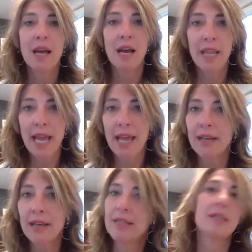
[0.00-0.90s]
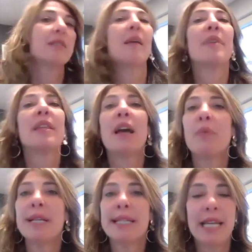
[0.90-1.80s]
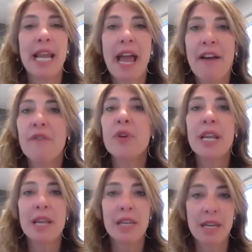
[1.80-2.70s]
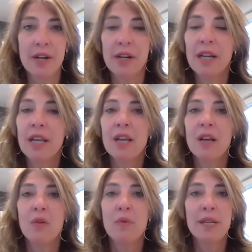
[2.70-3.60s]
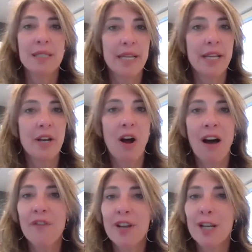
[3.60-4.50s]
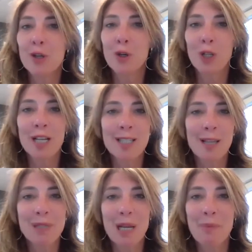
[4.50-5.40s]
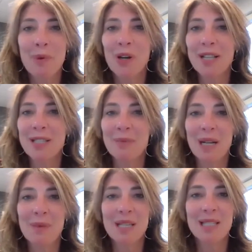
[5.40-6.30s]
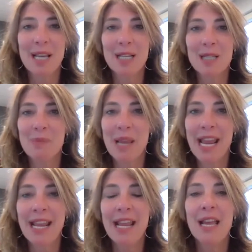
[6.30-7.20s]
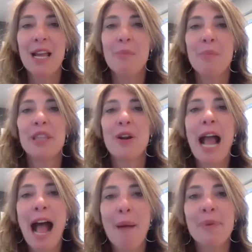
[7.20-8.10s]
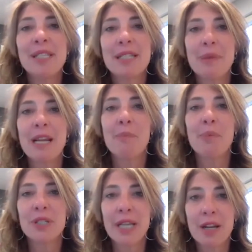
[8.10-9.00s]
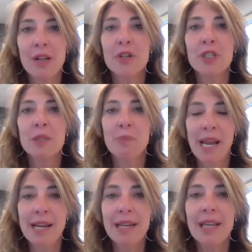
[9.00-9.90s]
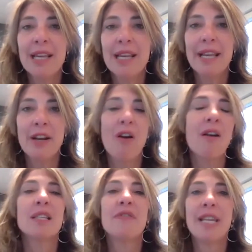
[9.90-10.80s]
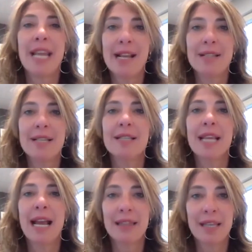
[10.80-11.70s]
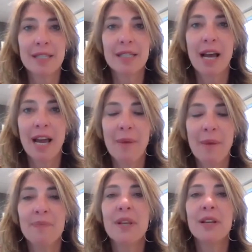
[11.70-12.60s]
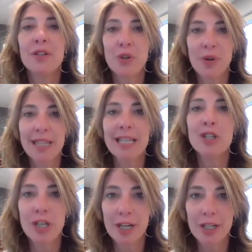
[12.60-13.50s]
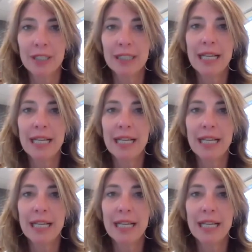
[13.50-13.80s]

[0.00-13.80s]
Again, this is something that we see every year. We see it often as early as September and sometimes as late as May, but there happens to be a particular spike in RSV cases at this time during this year.